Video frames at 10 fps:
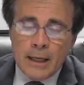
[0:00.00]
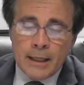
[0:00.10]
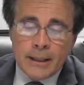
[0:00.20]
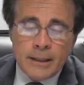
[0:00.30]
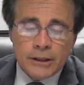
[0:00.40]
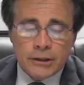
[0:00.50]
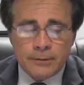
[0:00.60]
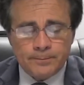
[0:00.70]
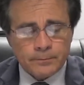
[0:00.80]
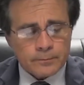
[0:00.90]
In
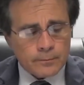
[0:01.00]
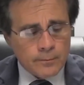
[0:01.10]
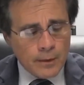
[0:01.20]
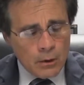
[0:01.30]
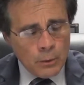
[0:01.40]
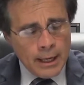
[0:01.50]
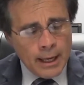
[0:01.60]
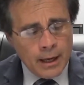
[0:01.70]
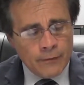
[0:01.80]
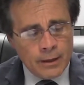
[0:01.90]
addition, we
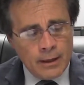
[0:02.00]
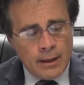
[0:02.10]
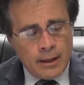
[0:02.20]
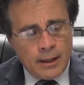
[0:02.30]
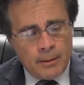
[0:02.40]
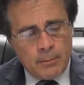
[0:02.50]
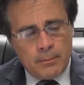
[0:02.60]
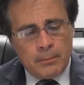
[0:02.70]
have a